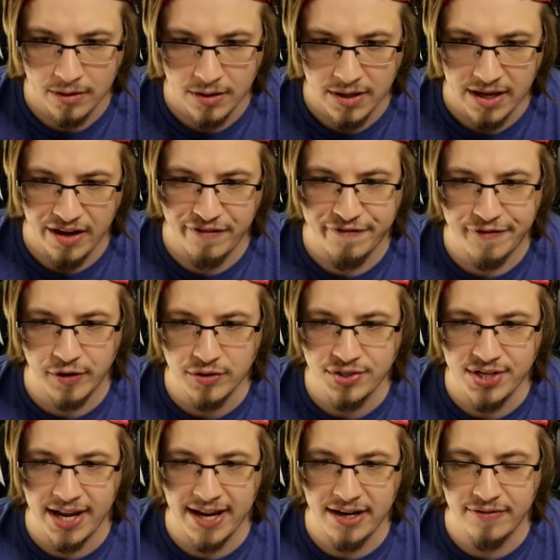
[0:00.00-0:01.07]
If first
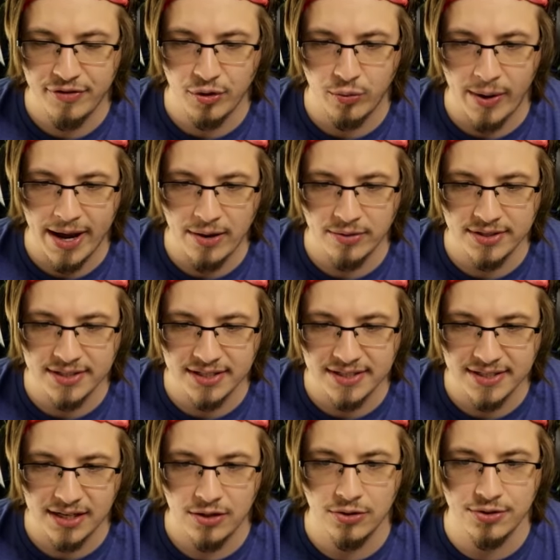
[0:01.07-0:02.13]
hand of the round is a
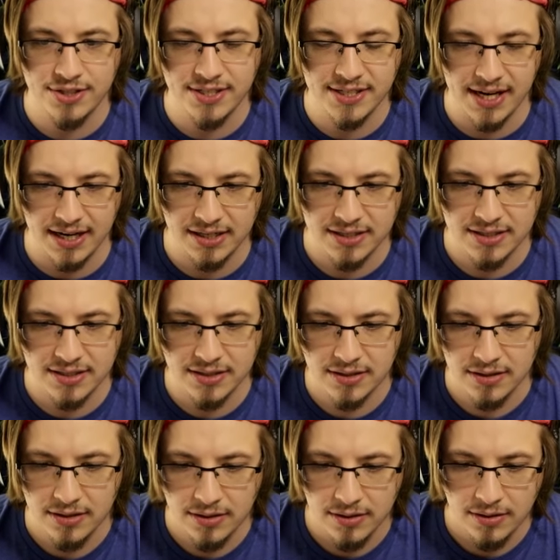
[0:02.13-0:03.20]
single six,
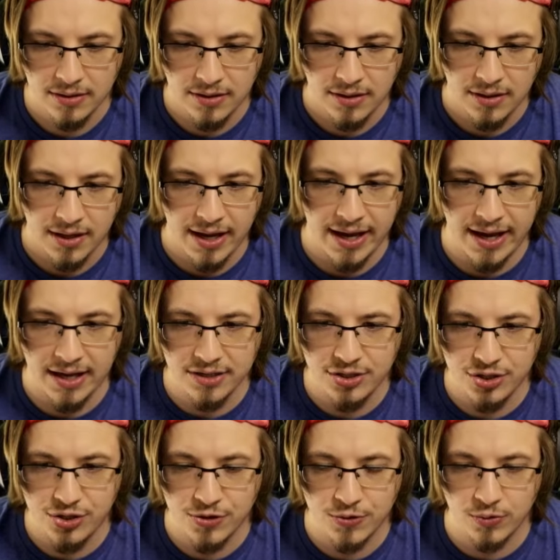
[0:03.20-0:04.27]
uh,
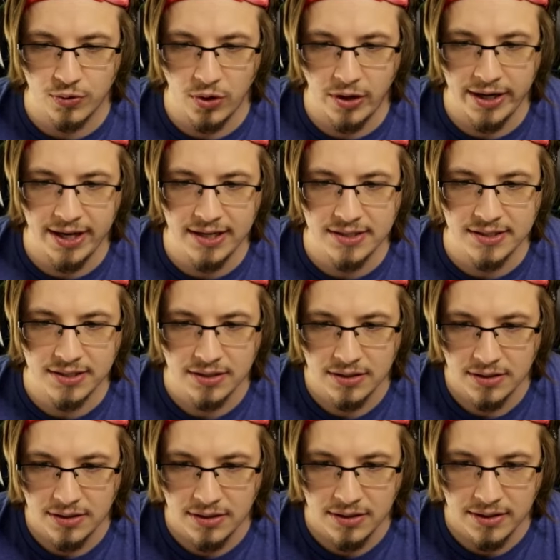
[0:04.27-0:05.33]
destroy it
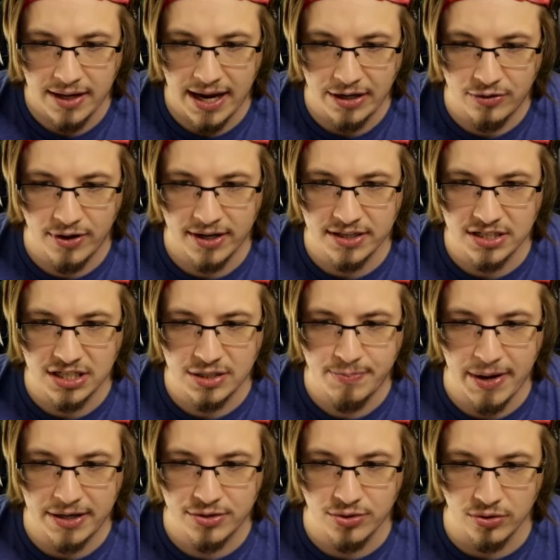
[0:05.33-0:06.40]
and create a
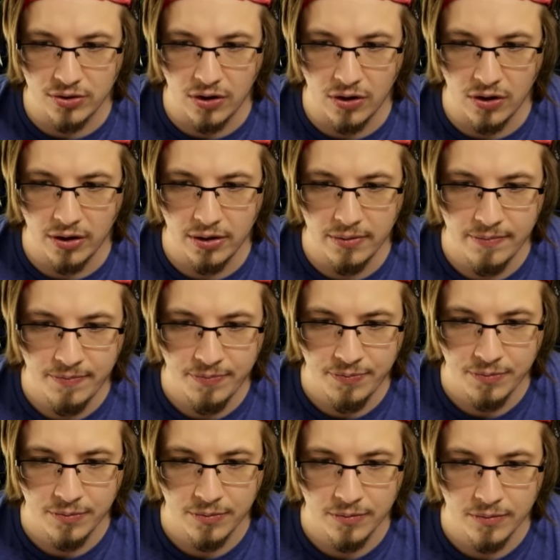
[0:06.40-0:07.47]
spectral card.
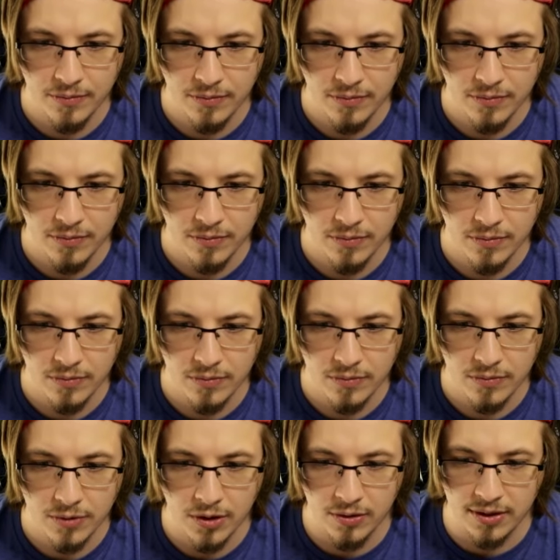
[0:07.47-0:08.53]

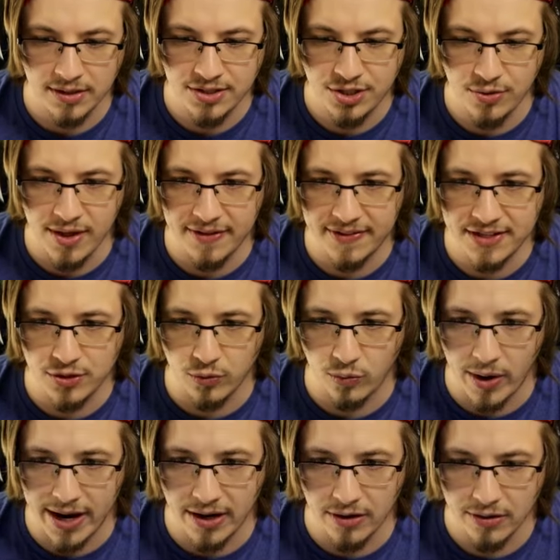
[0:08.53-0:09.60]
Okay, let's do that. That's a
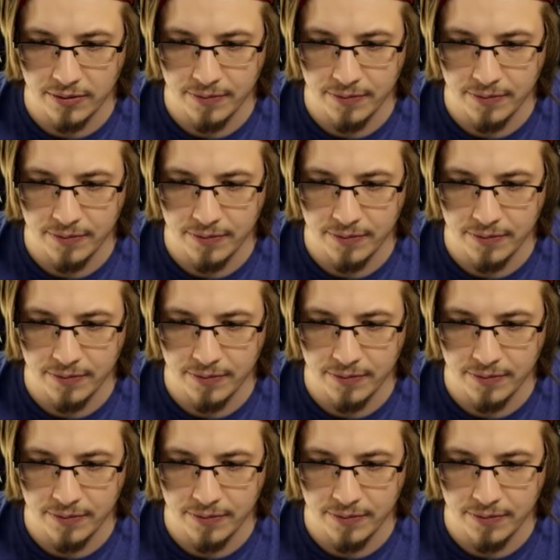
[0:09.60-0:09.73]
rare.